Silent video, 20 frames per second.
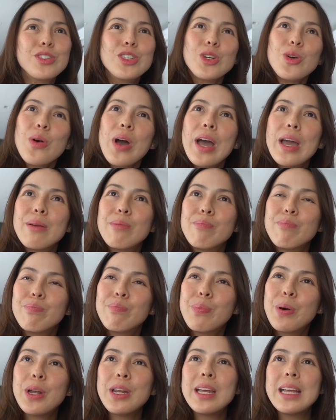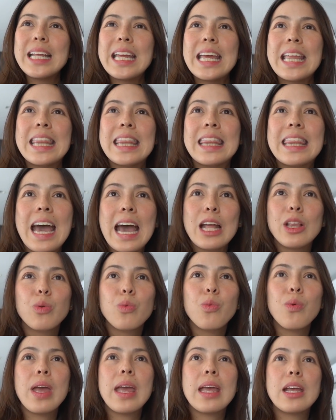So I put it in
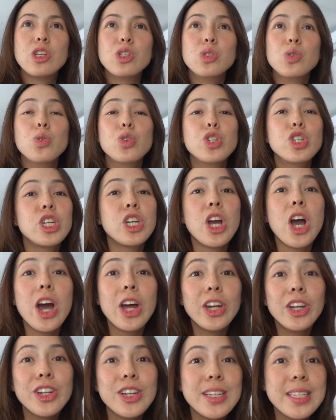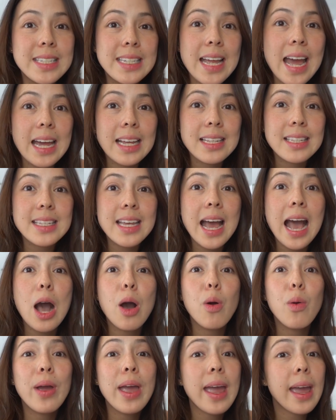that way so she understands
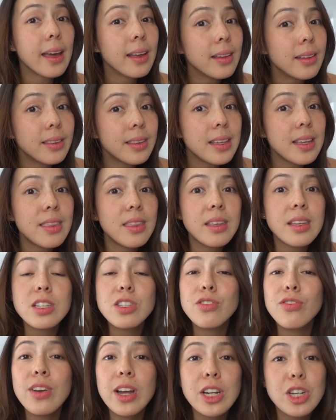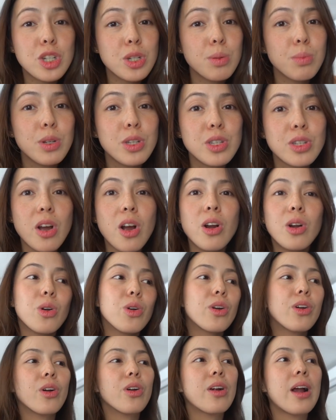how healthy these vegetables
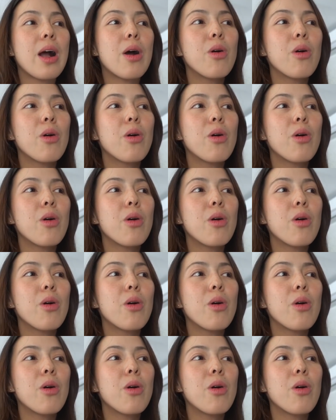are,